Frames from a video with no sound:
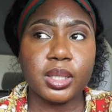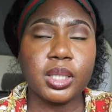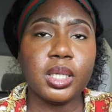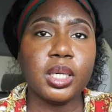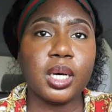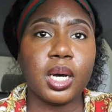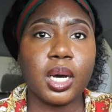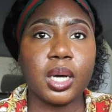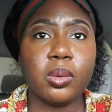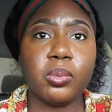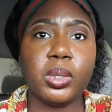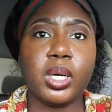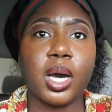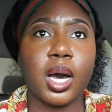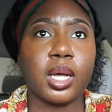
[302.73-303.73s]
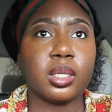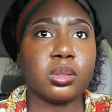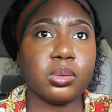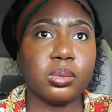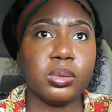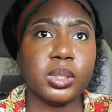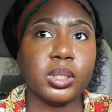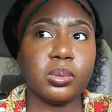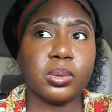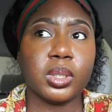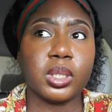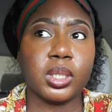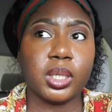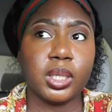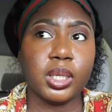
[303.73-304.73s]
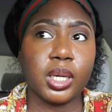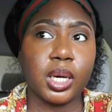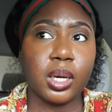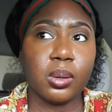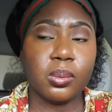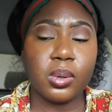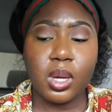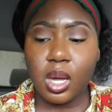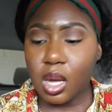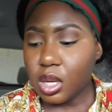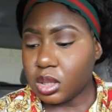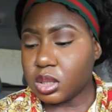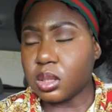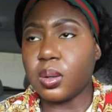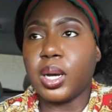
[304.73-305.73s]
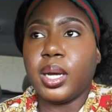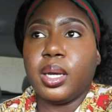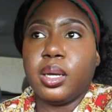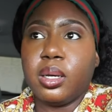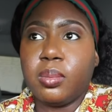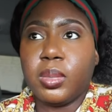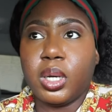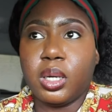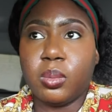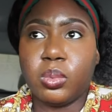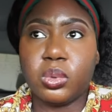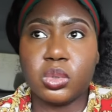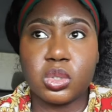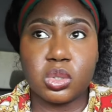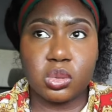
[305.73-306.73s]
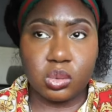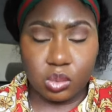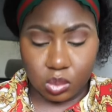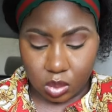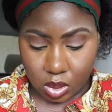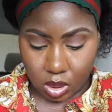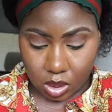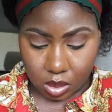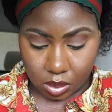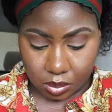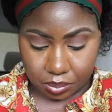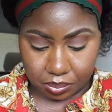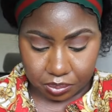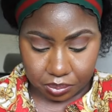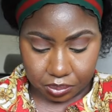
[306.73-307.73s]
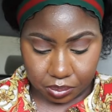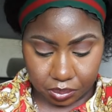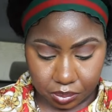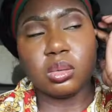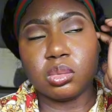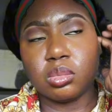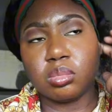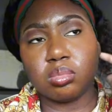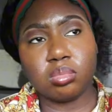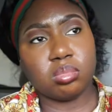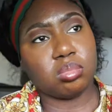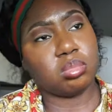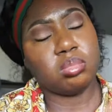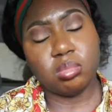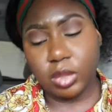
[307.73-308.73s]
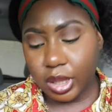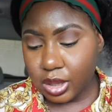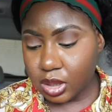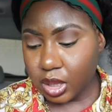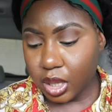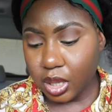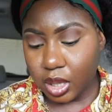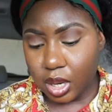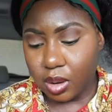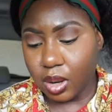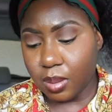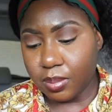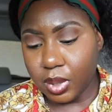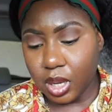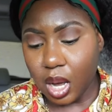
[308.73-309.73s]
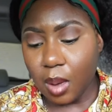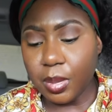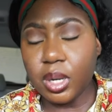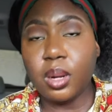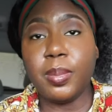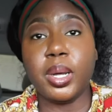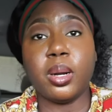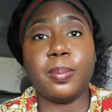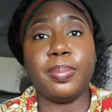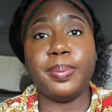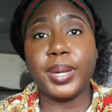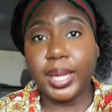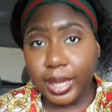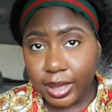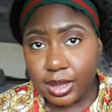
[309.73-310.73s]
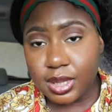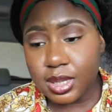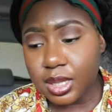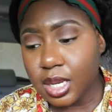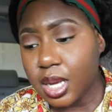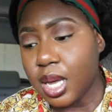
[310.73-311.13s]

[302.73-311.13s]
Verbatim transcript: thank god we got through it we're good now so i am able to um, maintain now i'm i'm in a better place